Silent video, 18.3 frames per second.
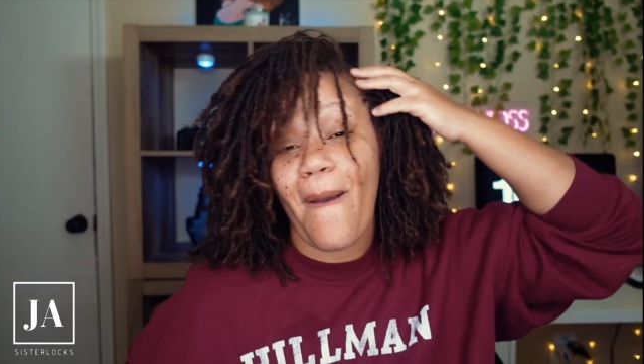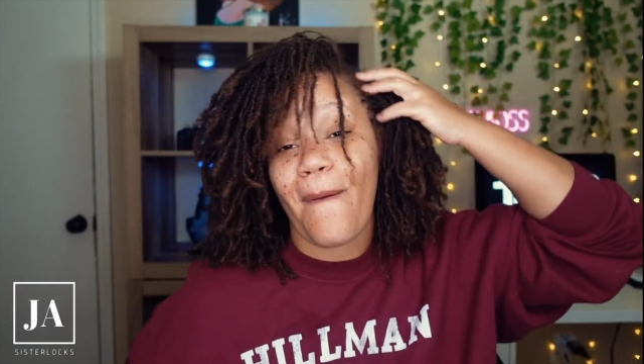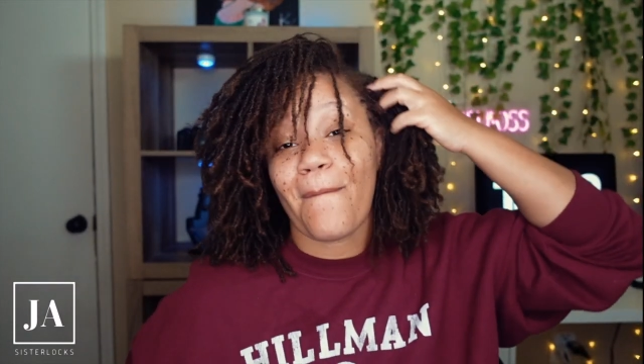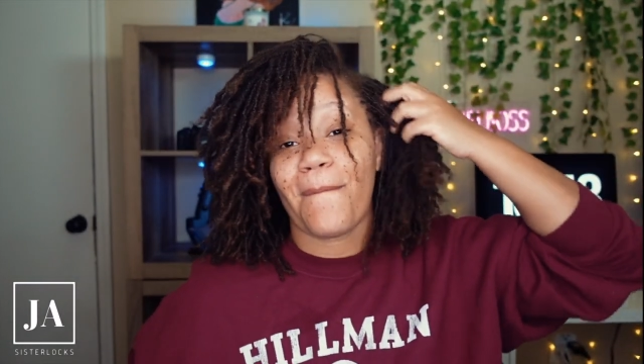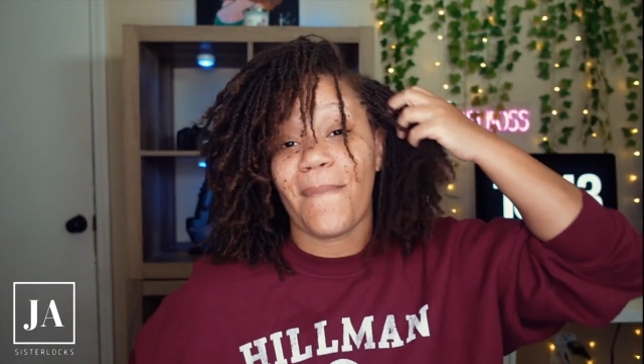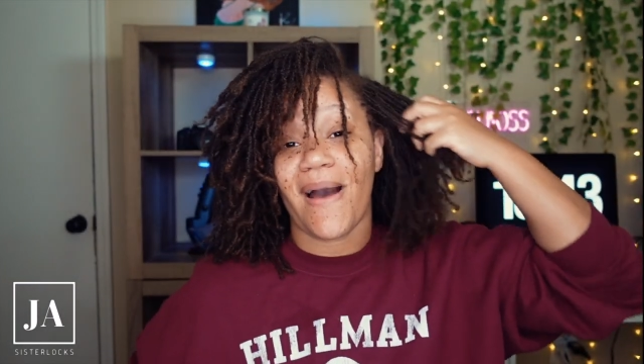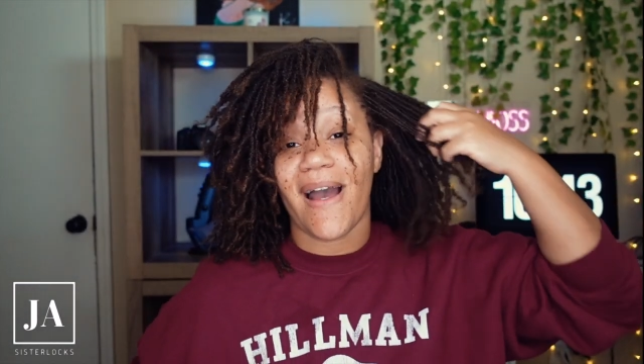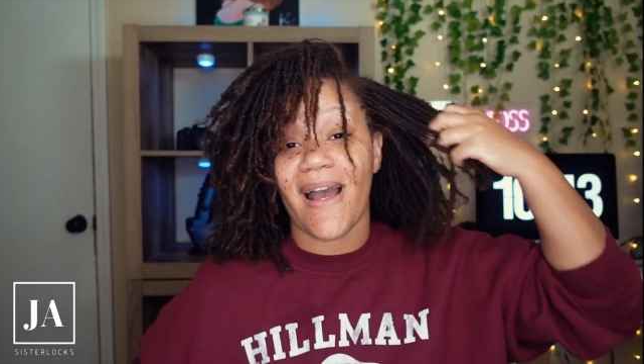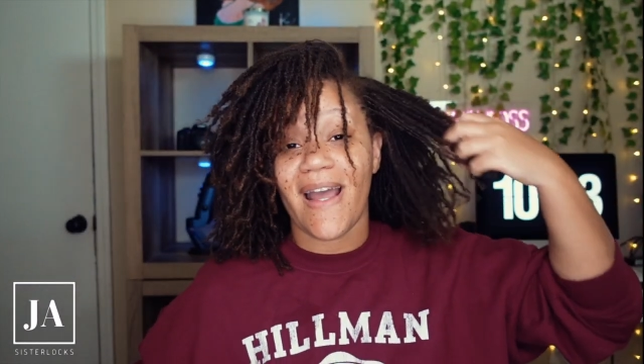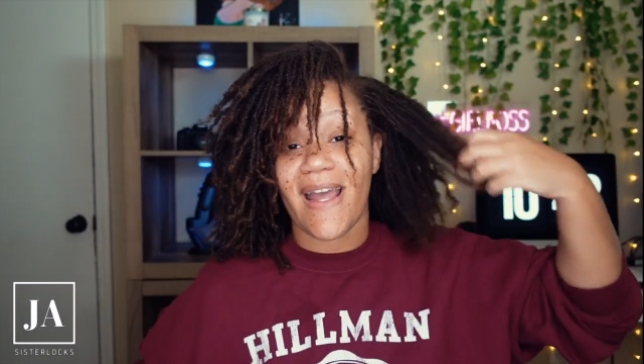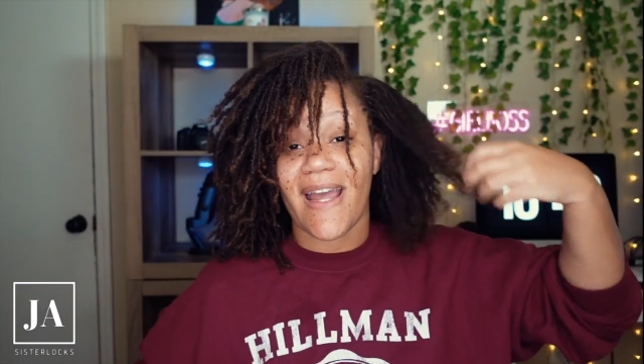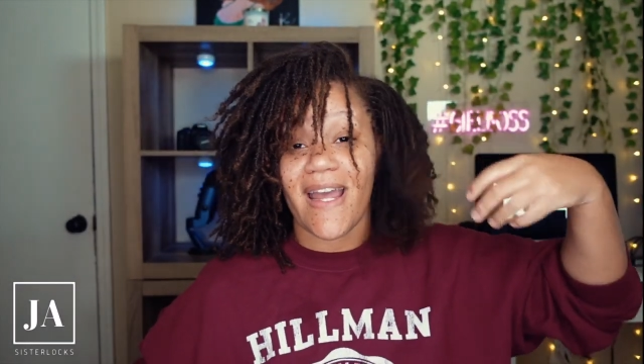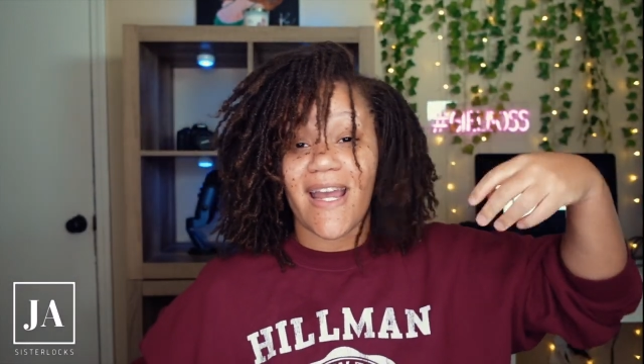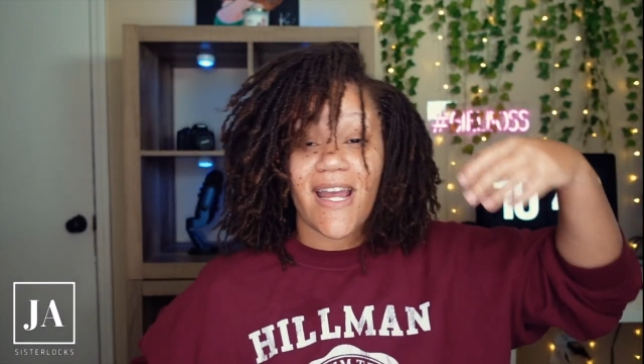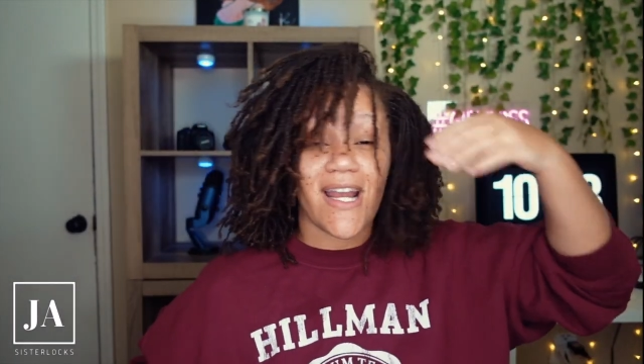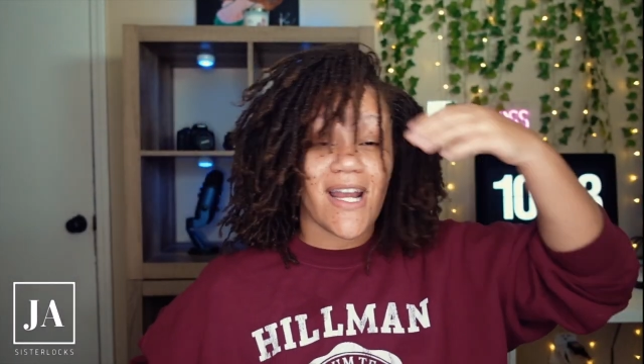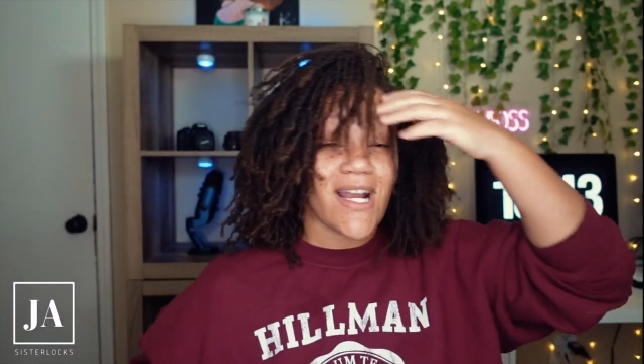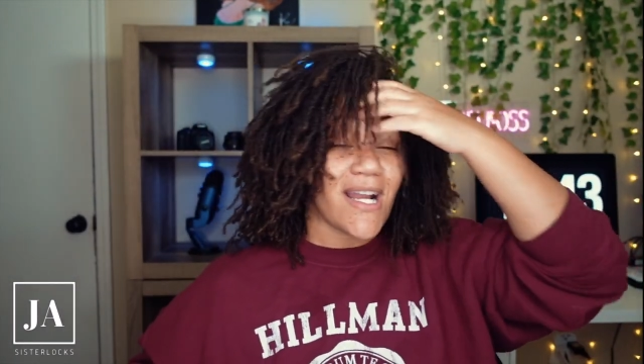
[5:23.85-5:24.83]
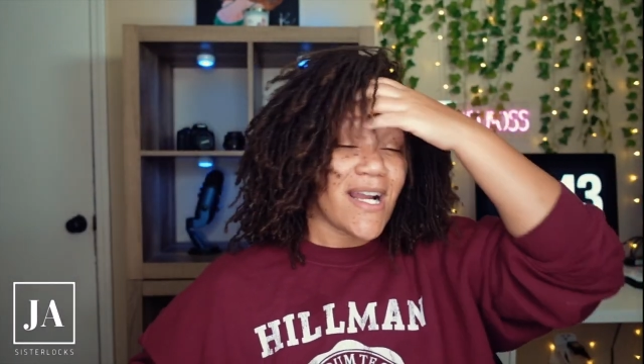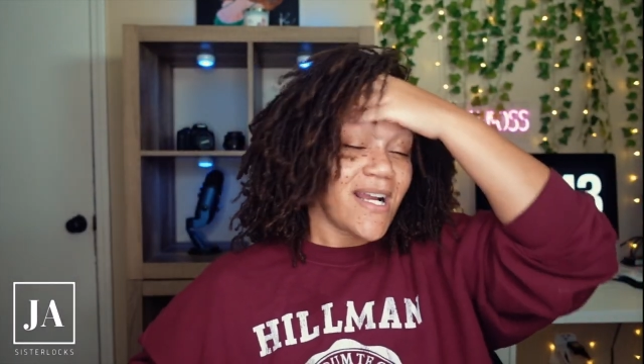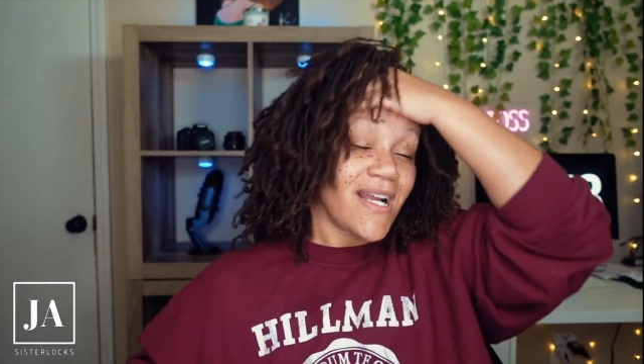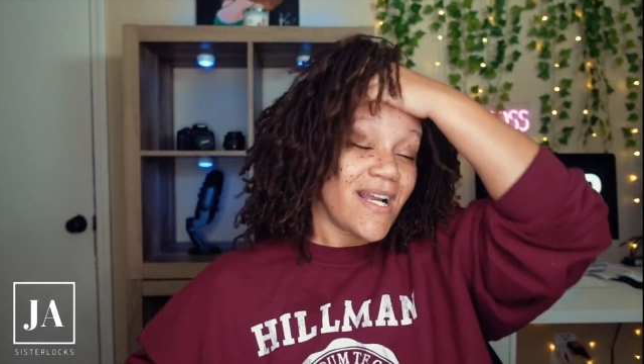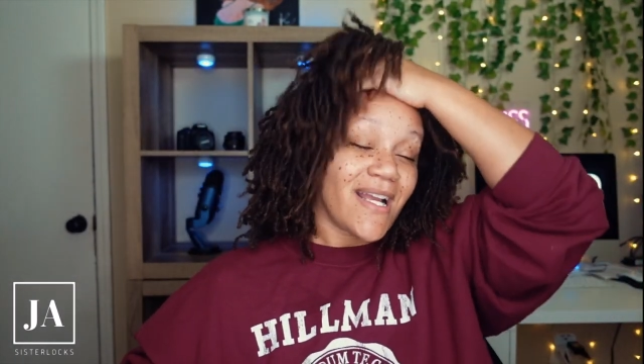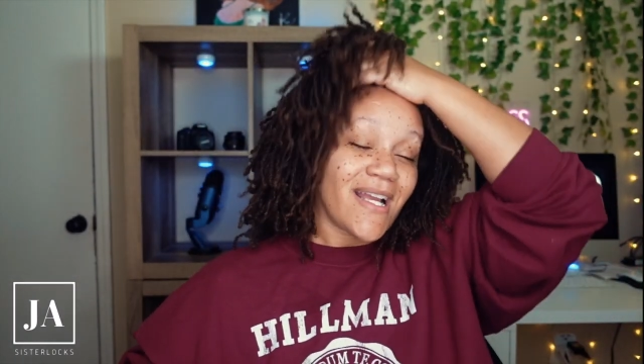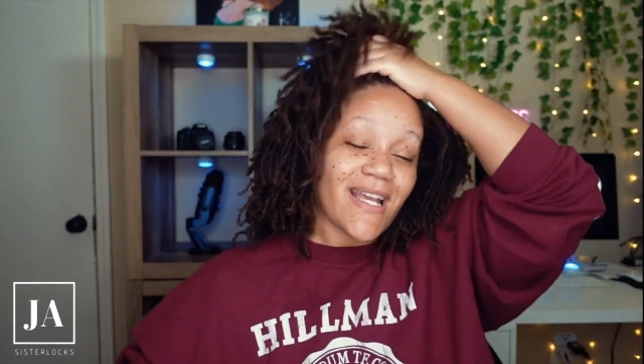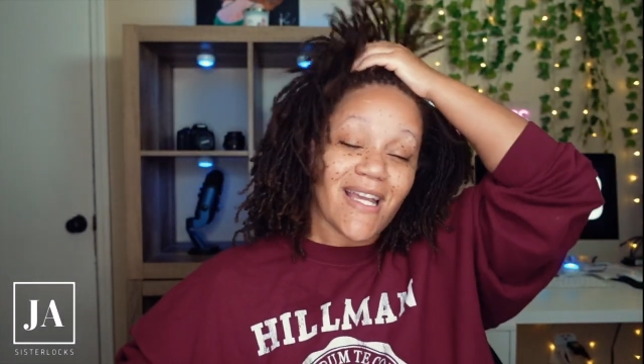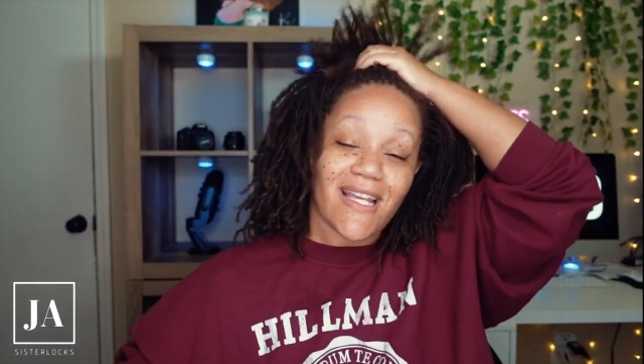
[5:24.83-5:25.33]
my hair
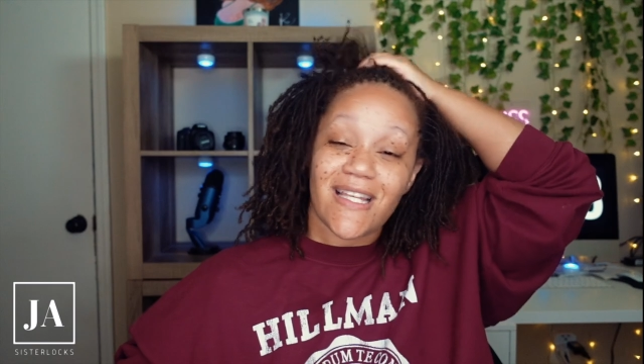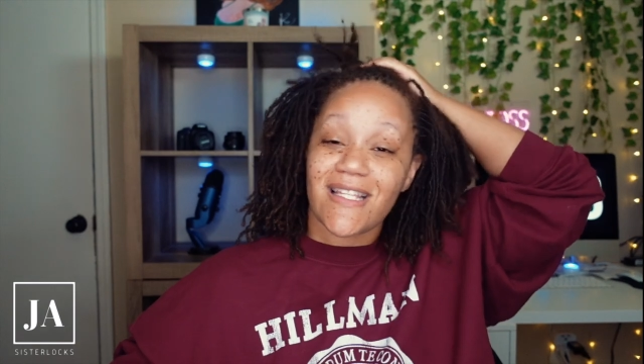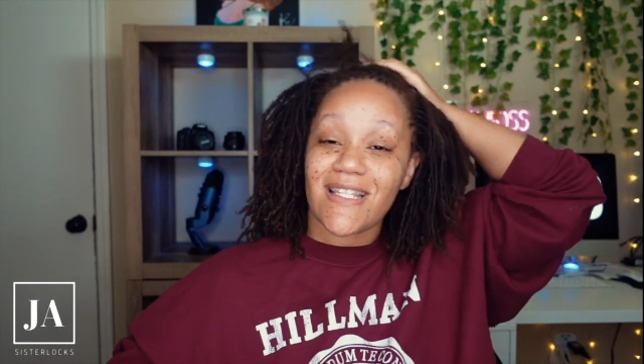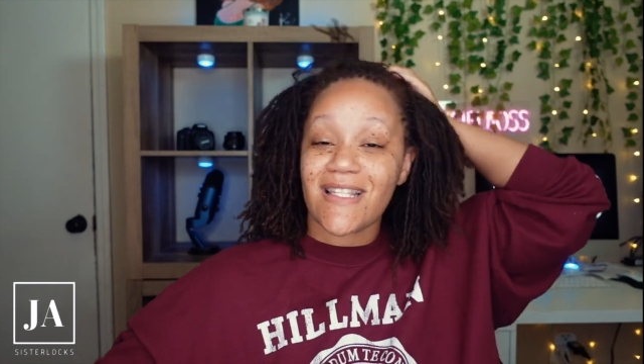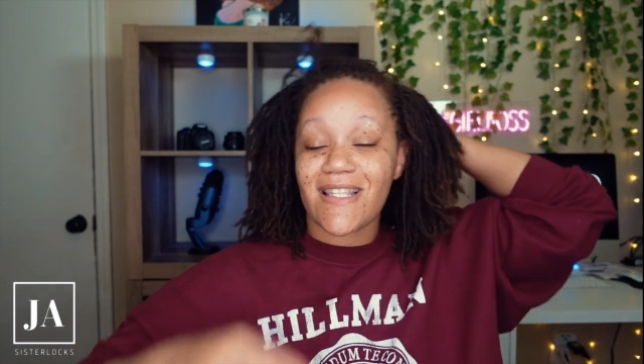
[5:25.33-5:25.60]
is